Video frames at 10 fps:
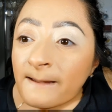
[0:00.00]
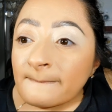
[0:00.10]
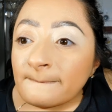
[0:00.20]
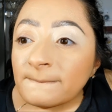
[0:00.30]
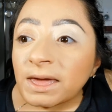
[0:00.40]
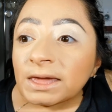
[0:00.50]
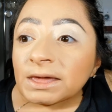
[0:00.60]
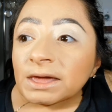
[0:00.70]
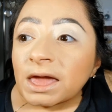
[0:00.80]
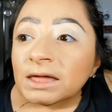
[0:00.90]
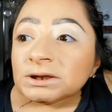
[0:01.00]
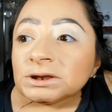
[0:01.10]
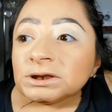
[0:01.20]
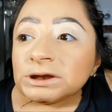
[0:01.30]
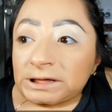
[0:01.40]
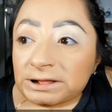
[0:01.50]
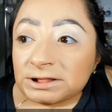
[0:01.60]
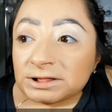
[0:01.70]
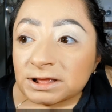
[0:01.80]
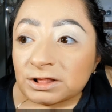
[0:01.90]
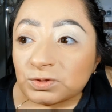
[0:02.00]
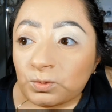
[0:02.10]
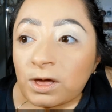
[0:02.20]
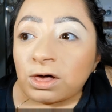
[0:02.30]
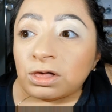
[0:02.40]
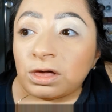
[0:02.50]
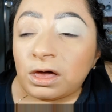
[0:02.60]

my niece as well,